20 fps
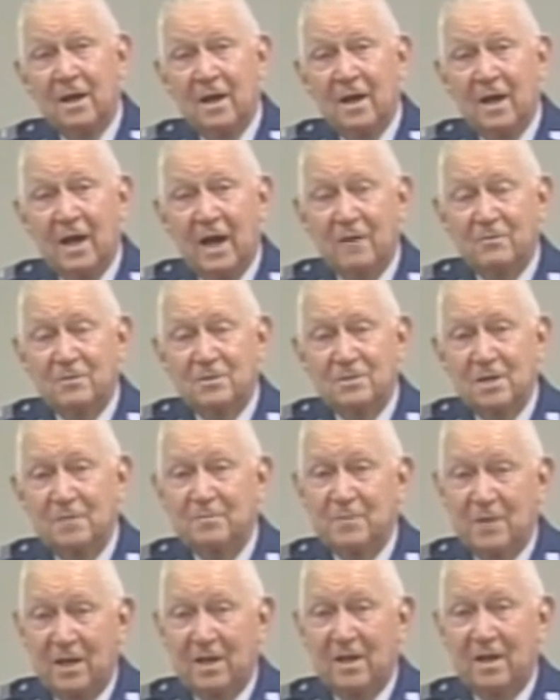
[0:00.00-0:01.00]
I was up
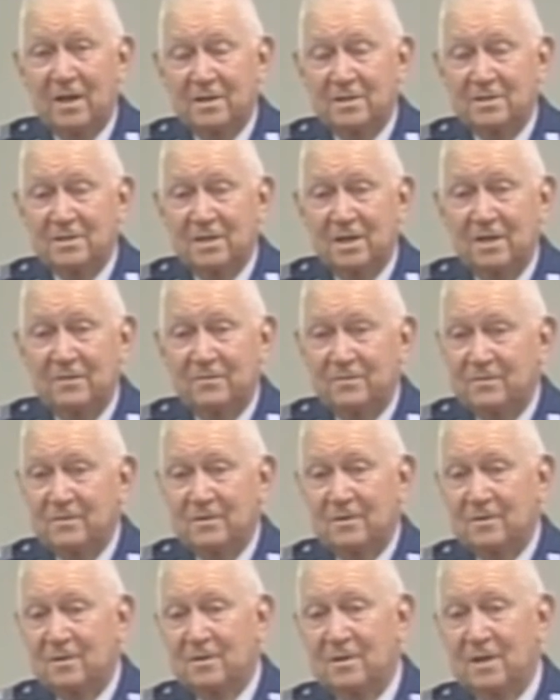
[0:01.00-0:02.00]
there, like I say,
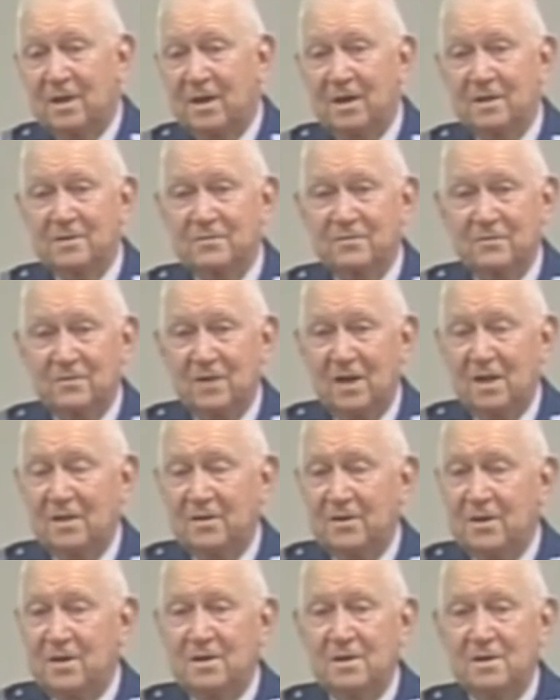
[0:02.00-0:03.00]
until they asked for
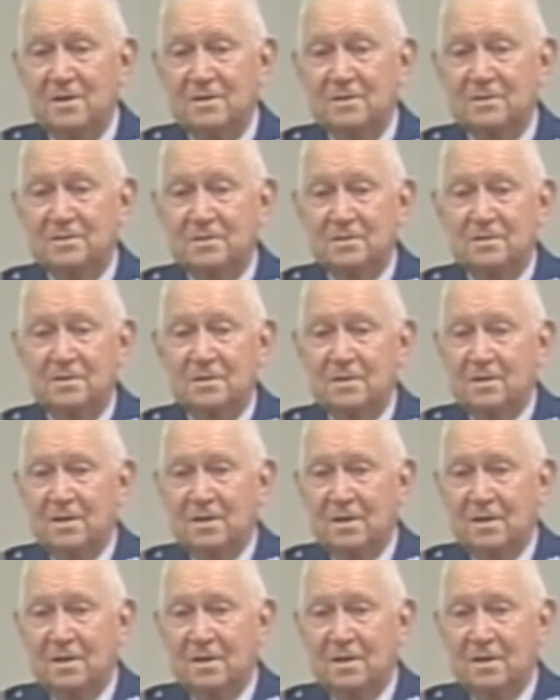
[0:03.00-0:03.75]
volunteers, and